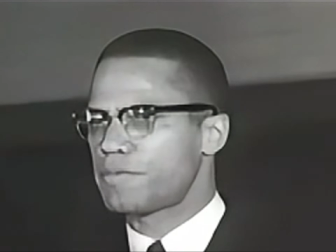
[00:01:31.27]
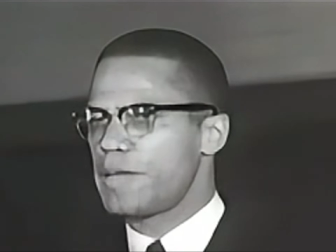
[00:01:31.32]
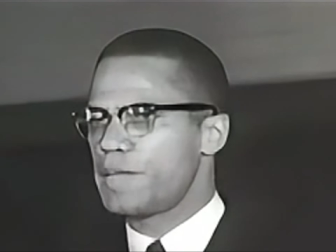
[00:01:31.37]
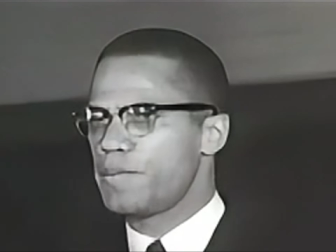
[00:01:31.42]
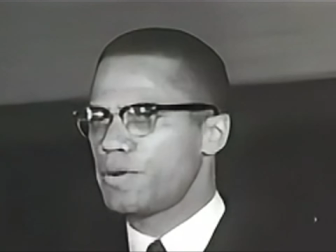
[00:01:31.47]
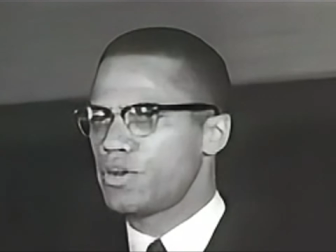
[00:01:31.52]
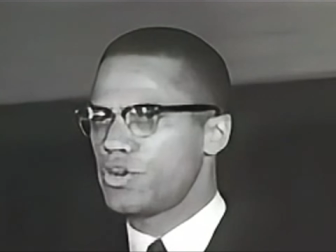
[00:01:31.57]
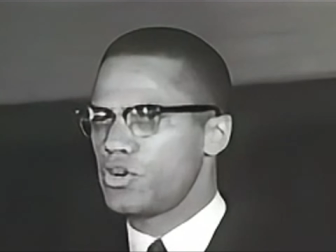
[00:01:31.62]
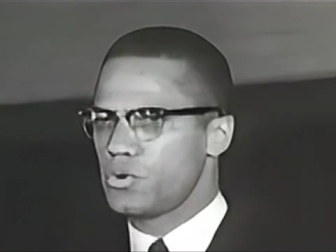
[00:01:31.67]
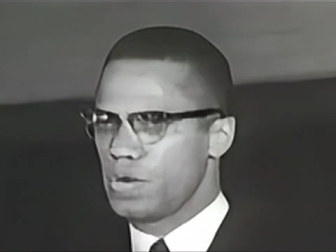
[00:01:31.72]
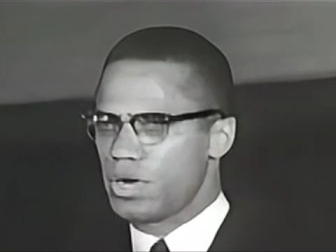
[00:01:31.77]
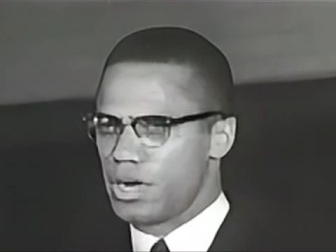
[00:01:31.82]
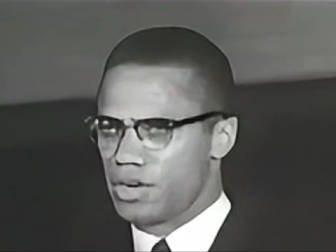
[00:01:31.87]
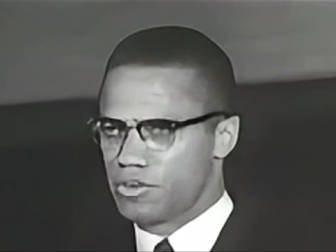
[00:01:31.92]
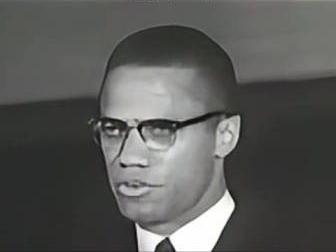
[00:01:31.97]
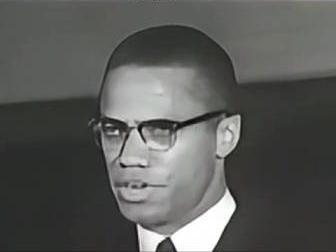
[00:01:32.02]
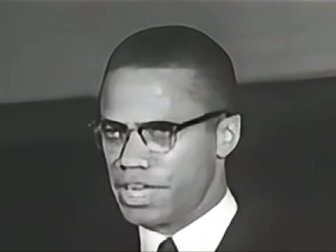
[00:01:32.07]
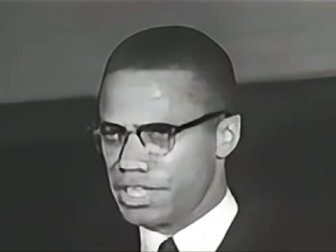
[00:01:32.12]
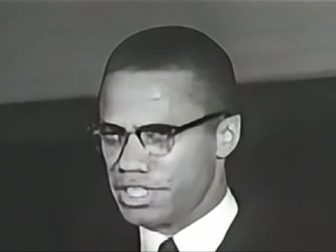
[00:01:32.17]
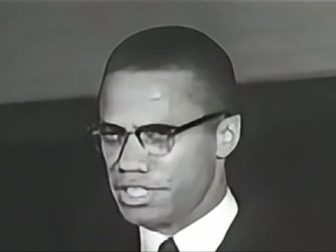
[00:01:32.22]
people who
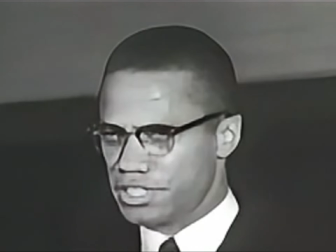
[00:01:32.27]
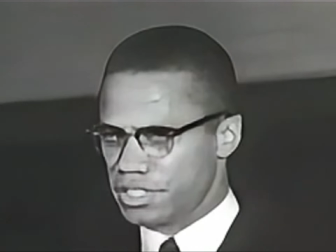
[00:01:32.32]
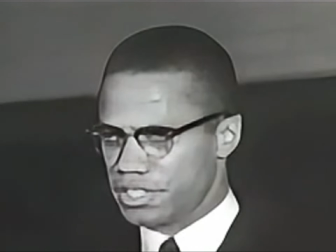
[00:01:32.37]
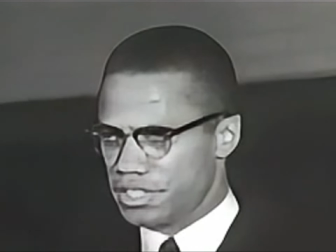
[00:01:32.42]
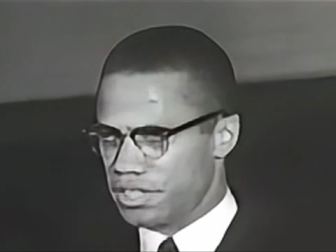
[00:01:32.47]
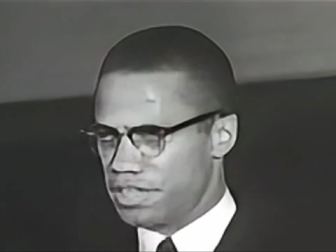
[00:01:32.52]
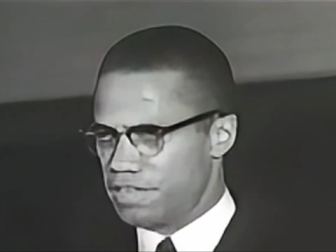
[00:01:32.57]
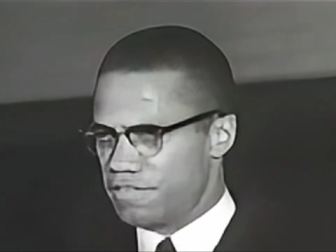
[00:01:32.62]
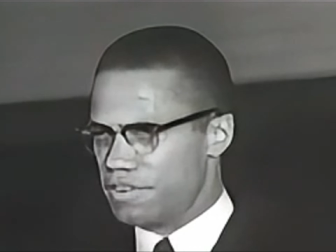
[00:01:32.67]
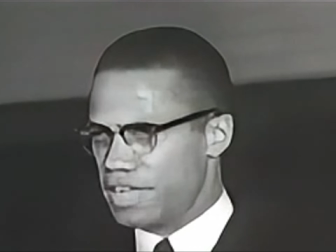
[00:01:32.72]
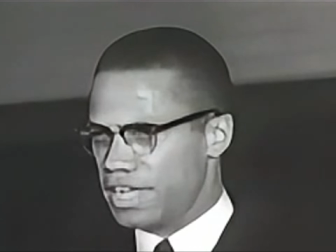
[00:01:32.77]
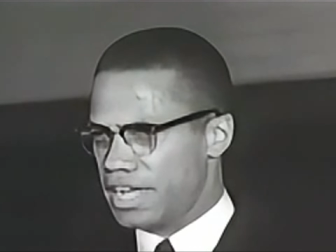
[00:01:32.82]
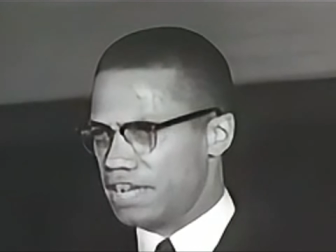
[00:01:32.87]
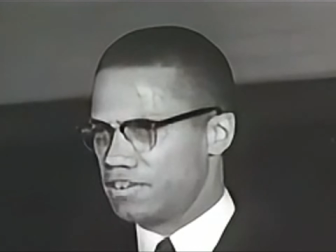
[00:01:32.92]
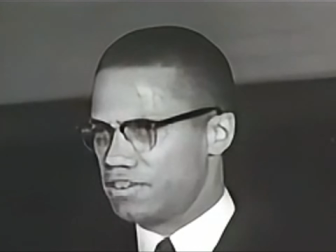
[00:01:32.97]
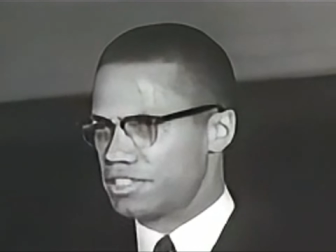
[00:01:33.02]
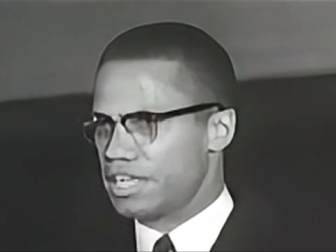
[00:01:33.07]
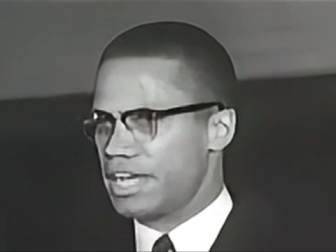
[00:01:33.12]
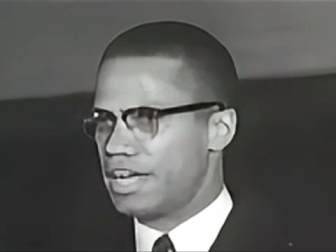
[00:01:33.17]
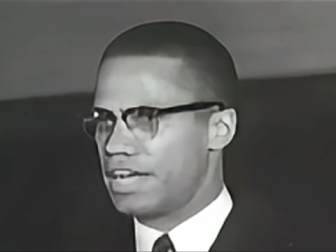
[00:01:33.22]
are rich and live
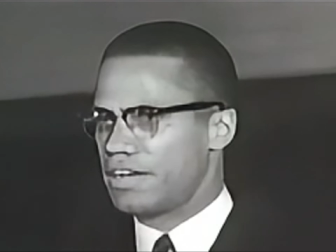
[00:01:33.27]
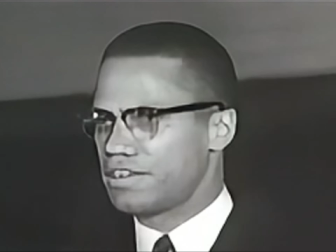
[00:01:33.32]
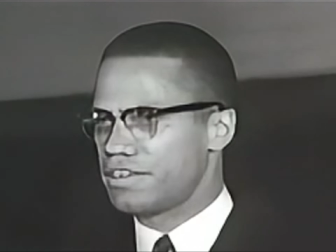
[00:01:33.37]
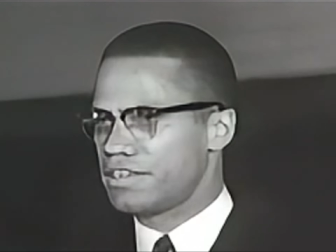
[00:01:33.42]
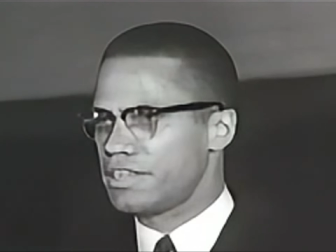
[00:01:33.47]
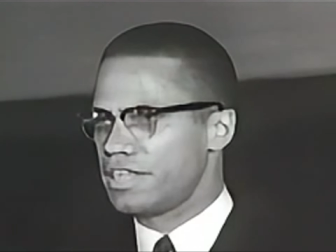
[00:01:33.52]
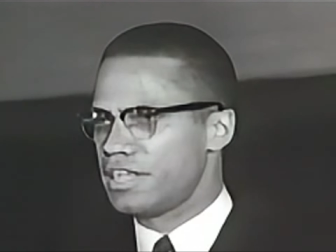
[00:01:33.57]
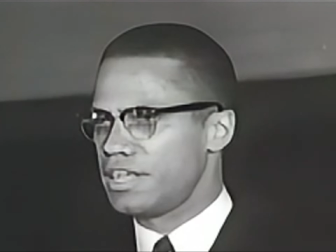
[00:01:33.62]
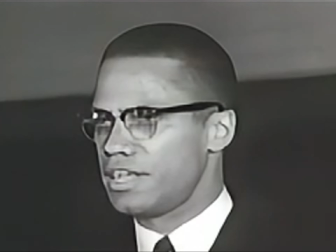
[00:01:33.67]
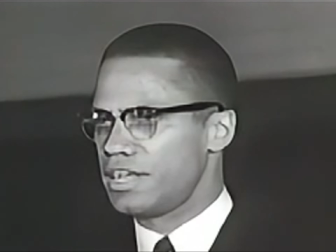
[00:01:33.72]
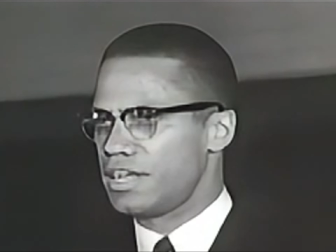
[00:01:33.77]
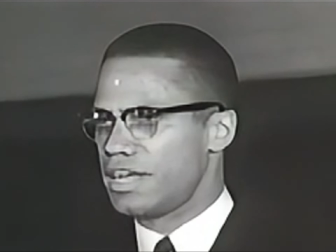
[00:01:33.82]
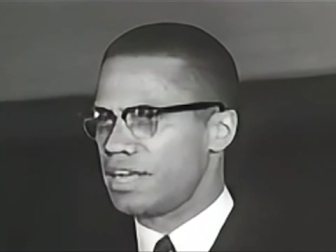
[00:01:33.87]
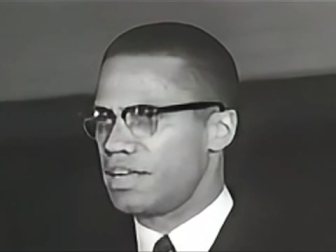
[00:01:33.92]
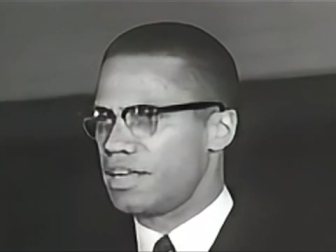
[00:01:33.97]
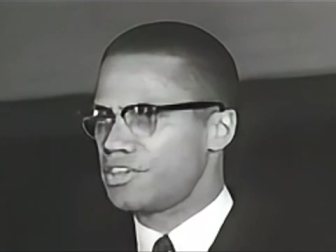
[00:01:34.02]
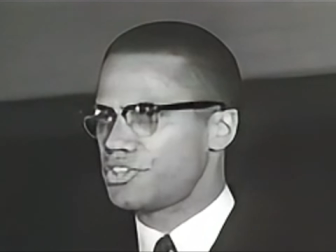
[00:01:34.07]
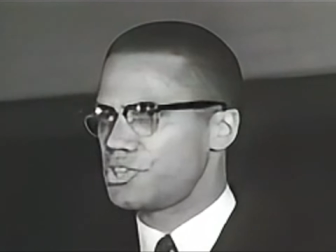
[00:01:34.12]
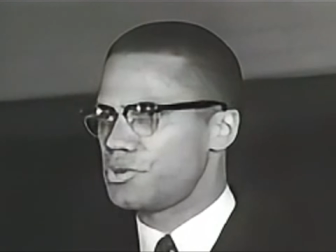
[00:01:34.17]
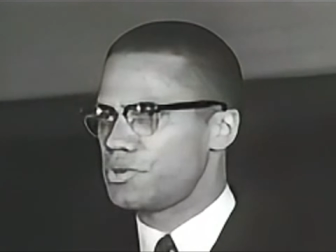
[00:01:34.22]
downtown
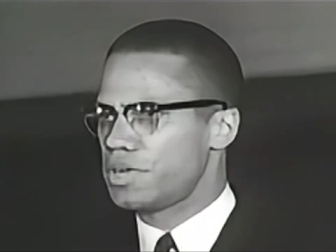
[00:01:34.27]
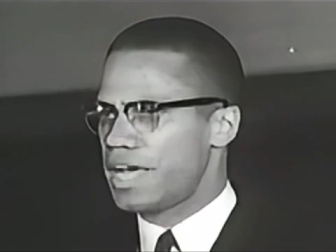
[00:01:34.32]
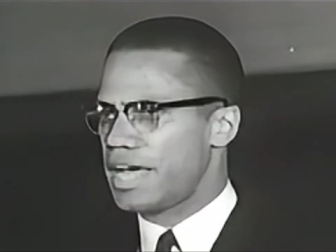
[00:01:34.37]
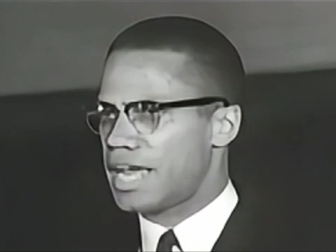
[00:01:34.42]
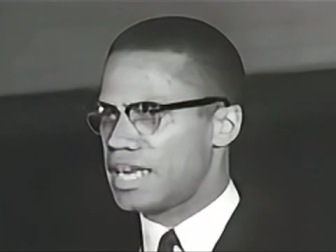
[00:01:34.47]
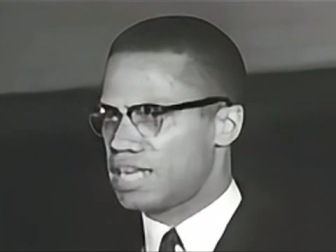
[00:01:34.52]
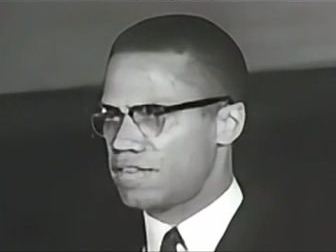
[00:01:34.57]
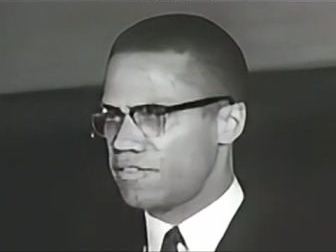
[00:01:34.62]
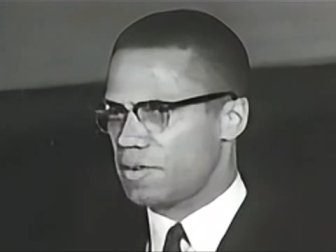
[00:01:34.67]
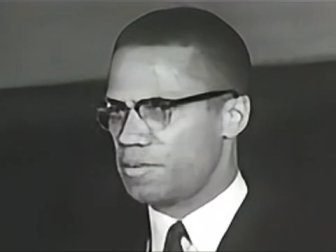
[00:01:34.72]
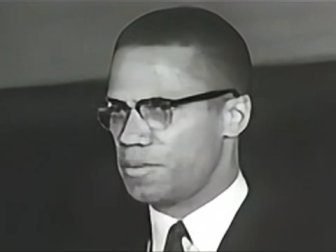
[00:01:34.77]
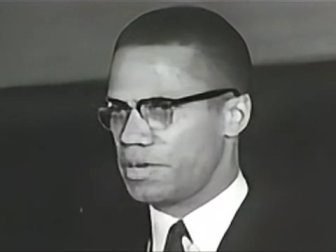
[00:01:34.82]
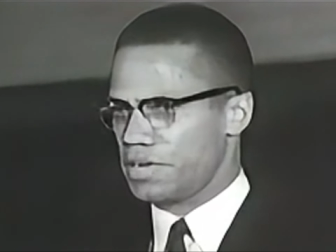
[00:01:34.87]
and let you and I live up